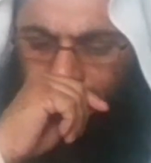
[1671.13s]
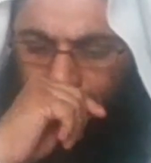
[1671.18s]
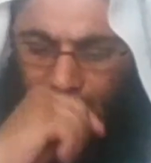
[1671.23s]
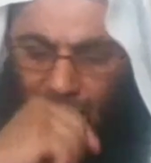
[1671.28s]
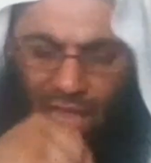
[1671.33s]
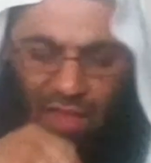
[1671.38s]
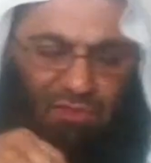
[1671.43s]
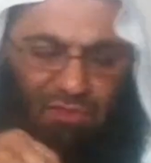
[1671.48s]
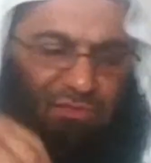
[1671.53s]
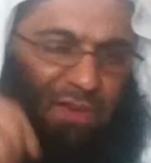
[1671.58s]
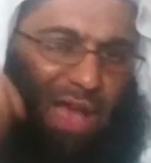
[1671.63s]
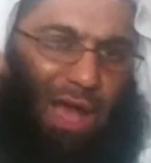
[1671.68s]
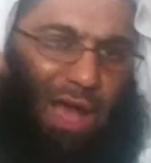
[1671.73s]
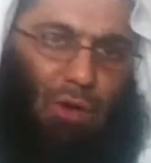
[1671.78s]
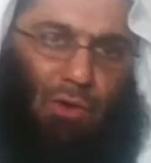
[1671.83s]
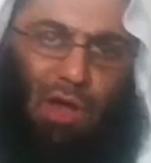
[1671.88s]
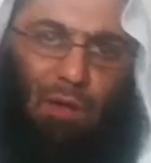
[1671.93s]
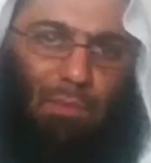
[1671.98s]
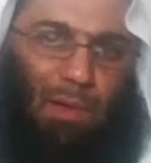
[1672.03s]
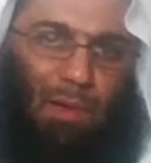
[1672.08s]
a
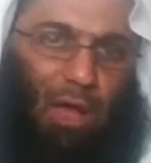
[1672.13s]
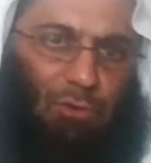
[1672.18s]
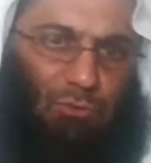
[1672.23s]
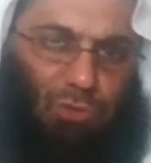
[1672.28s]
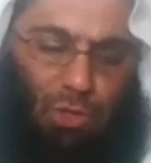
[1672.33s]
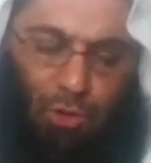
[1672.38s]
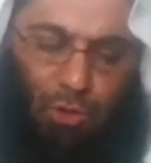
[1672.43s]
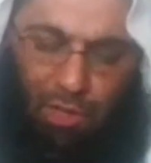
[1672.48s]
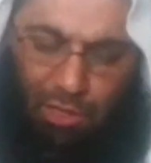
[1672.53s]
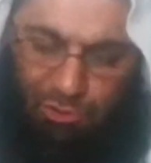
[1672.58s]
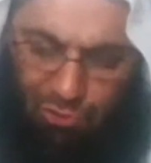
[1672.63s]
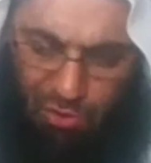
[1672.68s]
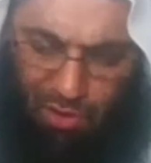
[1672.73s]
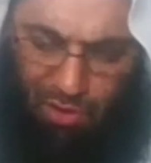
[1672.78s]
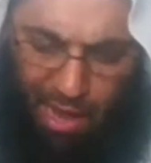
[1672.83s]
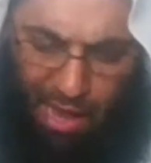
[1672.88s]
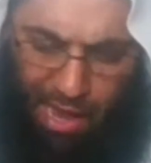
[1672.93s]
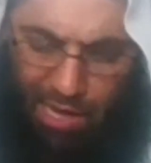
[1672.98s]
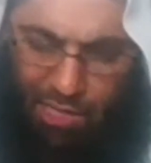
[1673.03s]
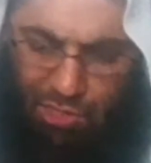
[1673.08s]
vow about going to
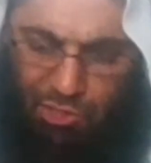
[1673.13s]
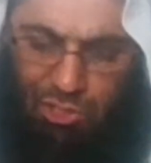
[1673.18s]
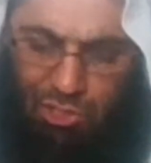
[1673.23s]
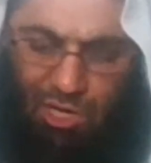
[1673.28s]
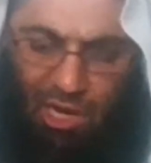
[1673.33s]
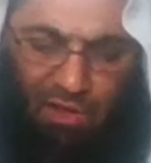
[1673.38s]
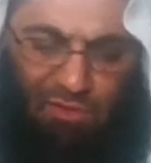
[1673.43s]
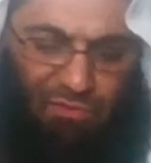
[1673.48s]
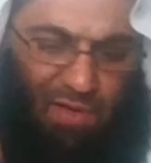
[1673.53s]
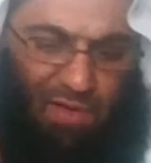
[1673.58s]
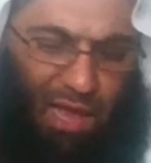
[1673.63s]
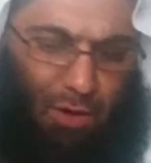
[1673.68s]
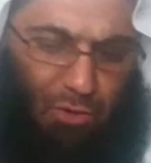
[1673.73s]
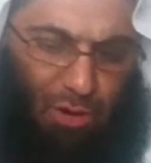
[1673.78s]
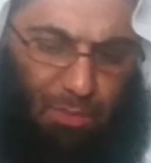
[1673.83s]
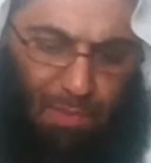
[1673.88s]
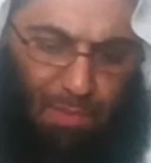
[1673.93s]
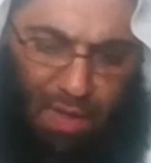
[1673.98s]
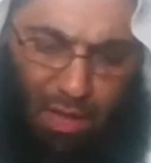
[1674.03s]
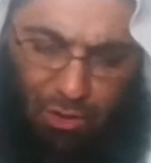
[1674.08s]
Hajj, a vow
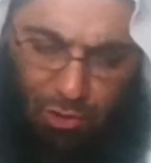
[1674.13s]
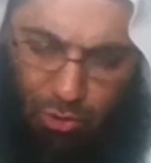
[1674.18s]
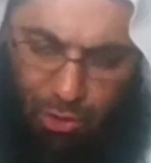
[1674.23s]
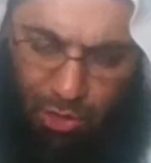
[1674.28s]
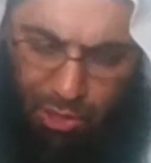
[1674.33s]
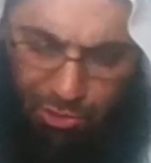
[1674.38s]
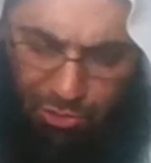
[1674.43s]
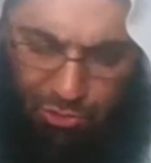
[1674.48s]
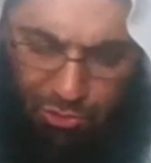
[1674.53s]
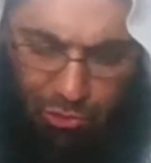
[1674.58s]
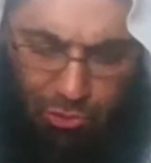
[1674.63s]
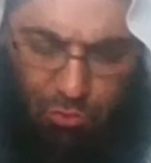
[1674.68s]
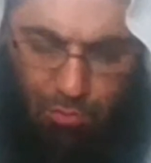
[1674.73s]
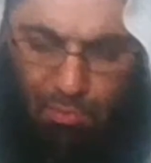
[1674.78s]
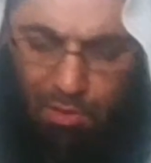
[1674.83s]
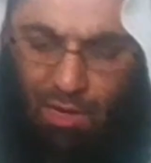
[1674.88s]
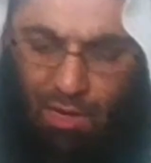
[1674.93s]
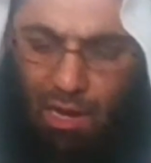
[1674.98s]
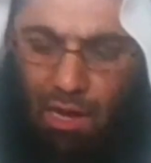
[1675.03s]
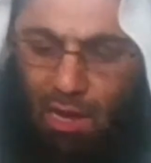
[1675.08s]
about going to
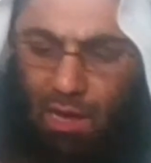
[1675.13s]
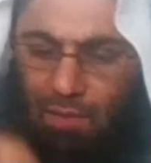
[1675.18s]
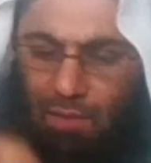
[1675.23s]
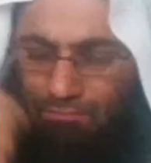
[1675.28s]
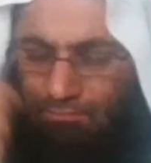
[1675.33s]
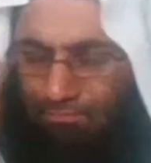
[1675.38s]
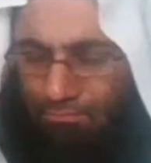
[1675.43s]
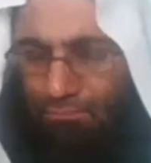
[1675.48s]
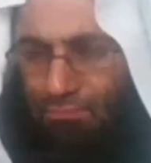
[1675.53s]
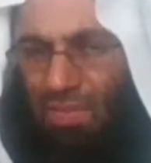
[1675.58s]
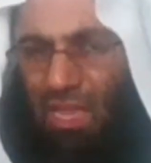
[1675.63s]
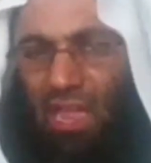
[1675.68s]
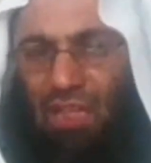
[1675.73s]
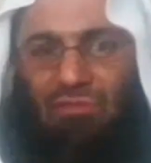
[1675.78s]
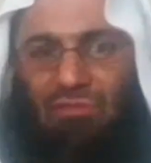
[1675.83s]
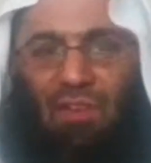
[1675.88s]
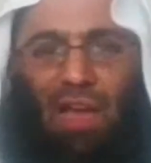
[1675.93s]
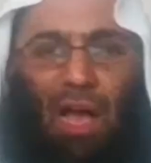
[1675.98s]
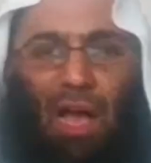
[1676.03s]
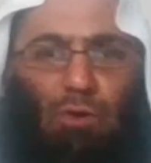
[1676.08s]
Umrah,
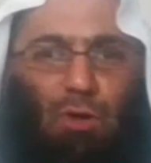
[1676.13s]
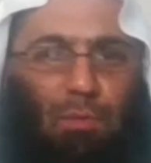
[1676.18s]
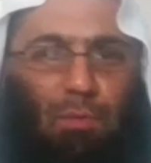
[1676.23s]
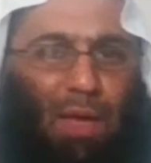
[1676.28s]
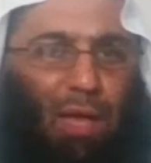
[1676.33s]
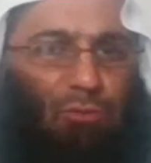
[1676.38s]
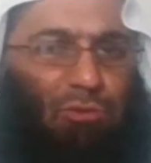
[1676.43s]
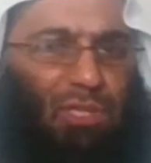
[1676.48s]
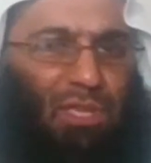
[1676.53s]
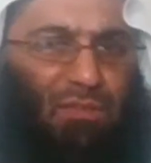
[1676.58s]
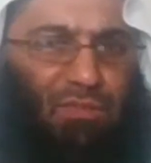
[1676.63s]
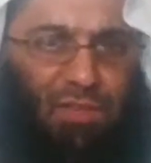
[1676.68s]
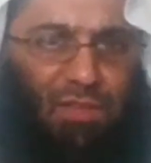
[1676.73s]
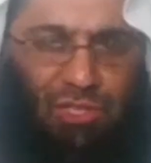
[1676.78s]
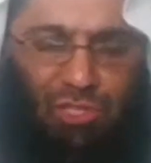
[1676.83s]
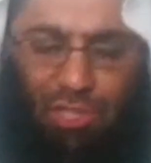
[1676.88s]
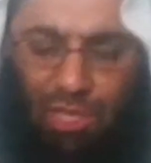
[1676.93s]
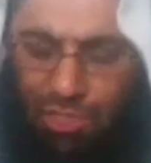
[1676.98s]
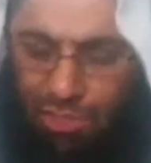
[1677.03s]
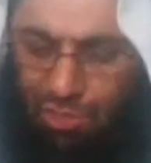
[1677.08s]
a vow about giving
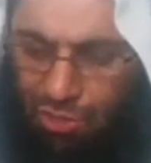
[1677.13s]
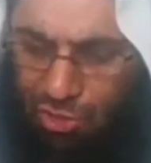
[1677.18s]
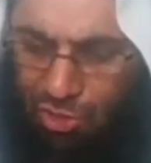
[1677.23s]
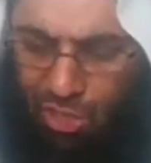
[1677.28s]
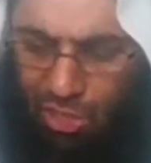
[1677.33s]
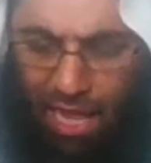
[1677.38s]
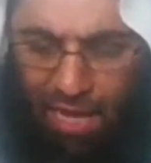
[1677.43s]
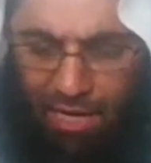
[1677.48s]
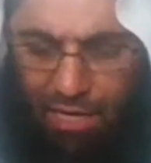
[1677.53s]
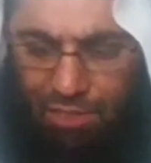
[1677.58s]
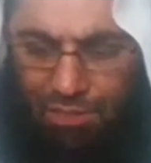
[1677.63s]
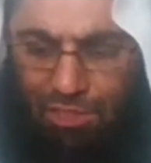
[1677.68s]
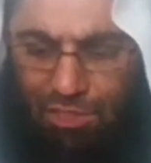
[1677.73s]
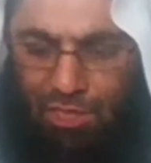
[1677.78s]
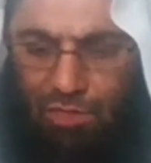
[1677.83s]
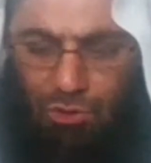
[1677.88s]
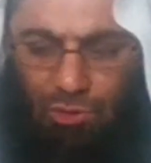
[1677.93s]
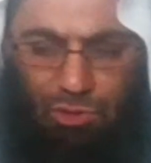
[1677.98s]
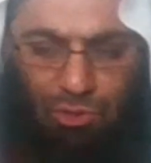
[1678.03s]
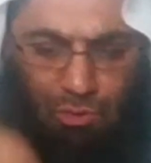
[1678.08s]
certain
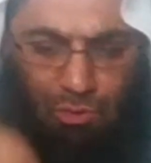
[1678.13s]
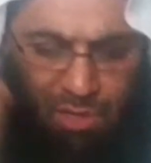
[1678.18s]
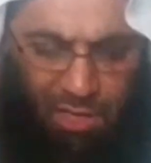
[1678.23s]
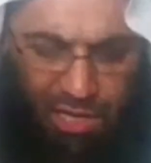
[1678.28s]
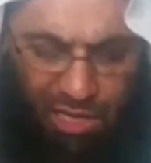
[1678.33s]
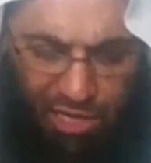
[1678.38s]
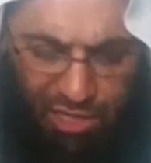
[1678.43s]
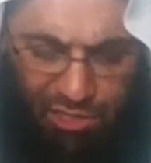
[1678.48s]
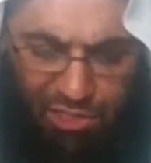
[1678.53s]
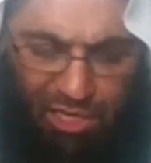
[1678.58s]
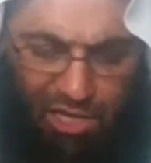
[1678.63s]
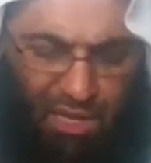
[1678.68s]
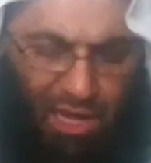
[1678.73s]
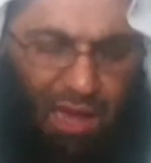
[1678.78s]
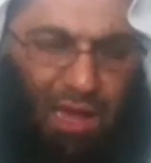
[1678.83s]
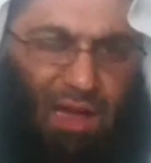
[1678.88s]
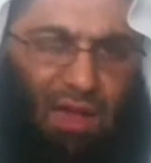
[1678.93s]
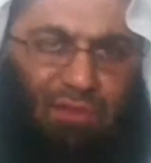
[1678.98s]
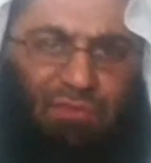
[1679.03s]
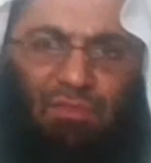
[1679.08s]
charity or doing
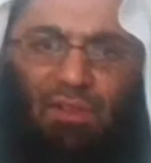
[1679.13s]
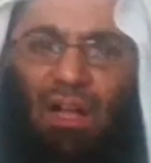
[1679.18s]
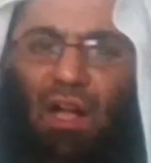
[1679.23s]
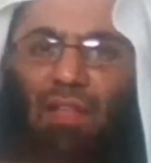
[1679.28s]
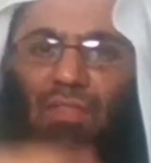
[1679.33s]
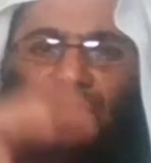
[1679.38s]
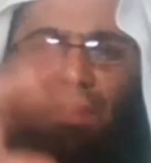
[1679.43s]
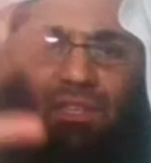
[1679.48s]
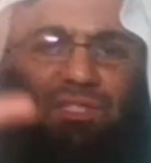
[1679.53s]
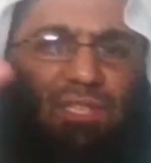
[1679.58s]
i'tikaf, other